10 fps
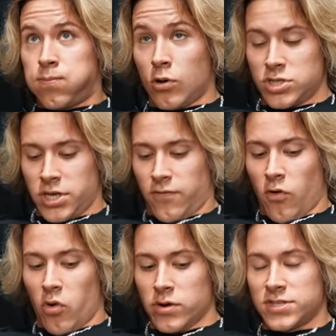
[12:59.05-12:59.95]
pushing it
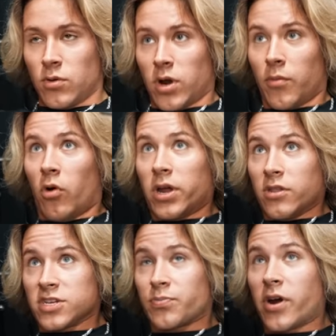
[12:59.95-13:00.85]
forward. So when I'm going to
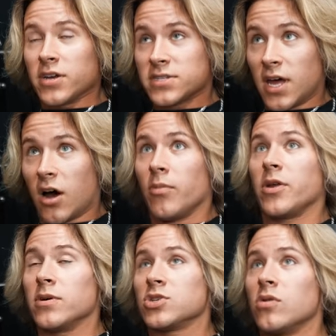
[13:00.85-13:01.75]
this press now, I'm
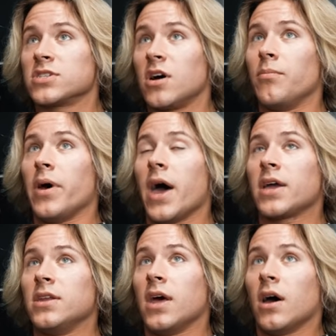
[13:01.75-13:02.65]
letting my shoulders come
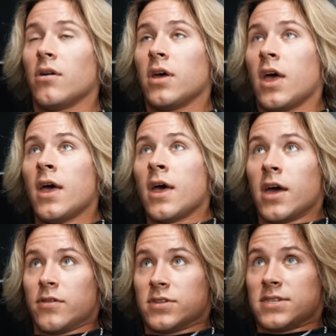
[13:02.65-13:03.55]
back and down.
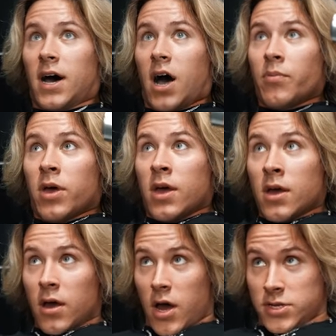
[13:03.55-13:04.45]
And at the
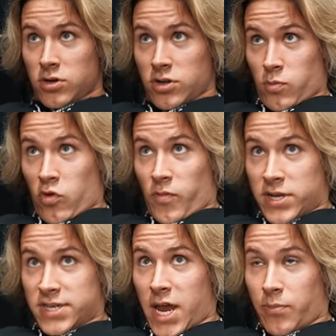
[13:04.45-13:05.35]
top, I start to move my
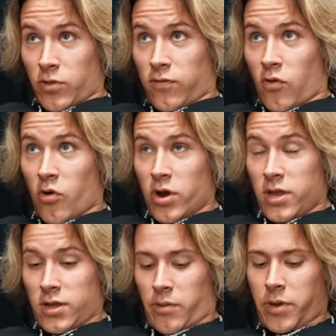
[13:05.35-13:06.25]
scapula forward,
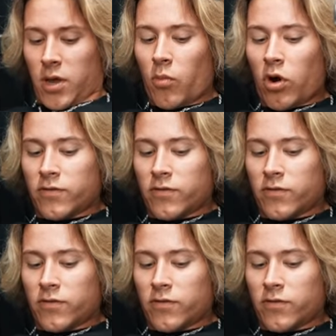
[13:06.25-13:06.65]
and I'm getting more